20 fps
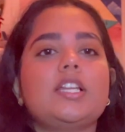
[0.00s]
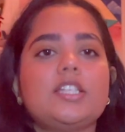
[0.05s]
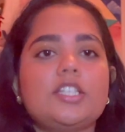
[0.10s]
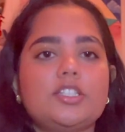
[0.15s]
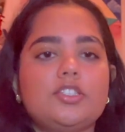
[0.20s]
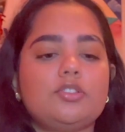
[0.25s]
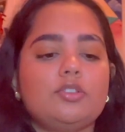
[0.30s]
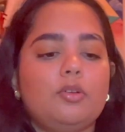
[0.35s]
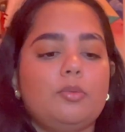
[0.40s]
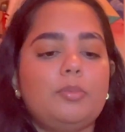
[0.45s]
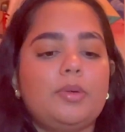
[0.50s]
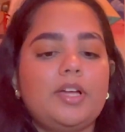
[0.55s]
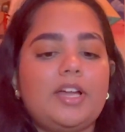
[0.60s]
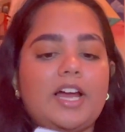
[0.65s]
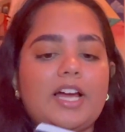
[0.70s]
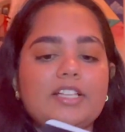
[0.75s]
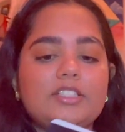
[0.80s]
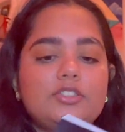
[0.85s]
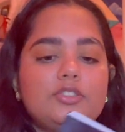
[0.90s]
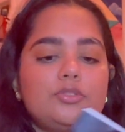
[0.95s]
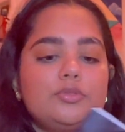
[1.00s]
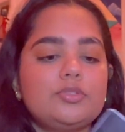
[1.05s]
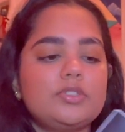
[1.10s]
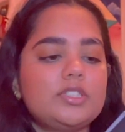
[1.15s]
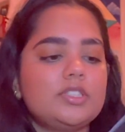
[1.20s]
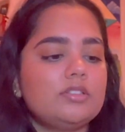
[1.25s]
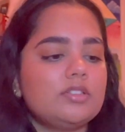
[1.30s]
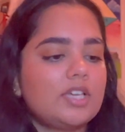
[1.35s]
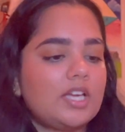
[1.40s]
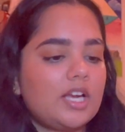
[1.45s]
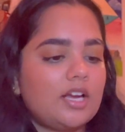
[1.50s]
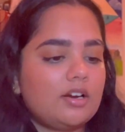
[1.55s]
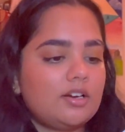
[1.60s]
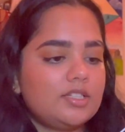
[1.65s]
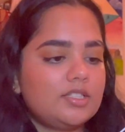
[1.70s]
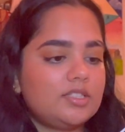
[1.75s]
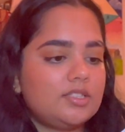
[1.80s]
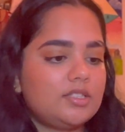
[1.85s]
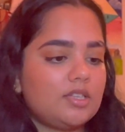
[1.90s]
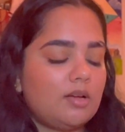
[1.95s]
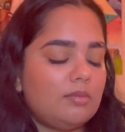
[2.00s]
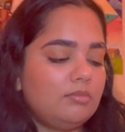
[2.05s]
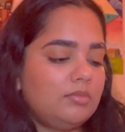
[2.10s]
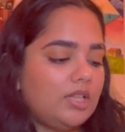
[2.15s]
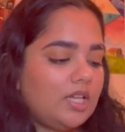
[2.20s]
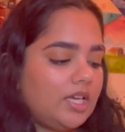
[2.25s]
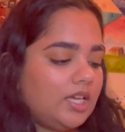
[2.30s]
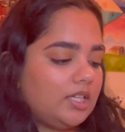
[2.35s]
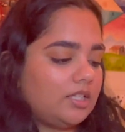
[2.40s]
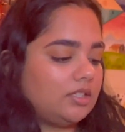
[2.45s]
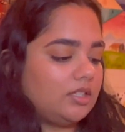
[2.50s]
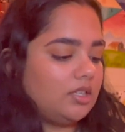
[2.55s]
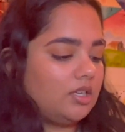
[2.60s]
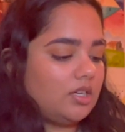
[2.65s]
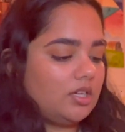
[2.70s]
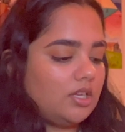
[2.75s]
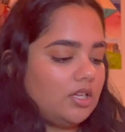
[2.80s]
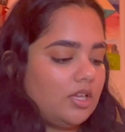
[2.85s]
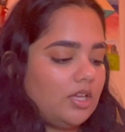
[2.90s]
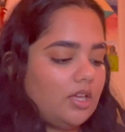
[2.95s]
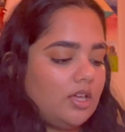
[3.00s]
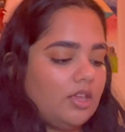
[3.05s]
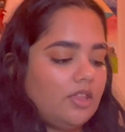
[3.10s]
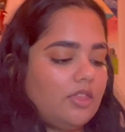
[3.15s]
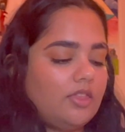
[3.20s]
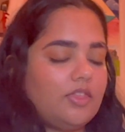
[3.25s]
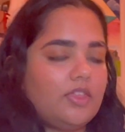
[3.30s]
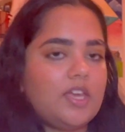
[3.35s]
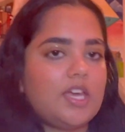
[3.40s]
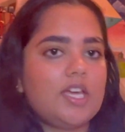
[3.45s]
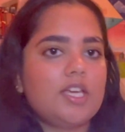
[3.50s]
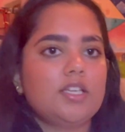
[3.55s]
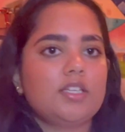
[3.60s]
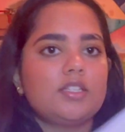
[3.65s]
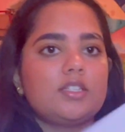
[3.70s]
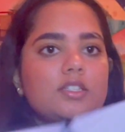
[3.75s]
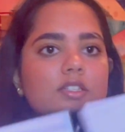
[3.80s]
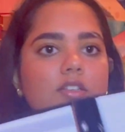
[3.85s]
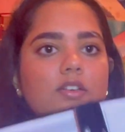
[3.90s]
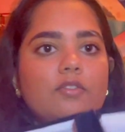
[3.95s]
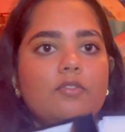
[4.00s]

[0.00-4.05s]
digital, but I do still carry some like things.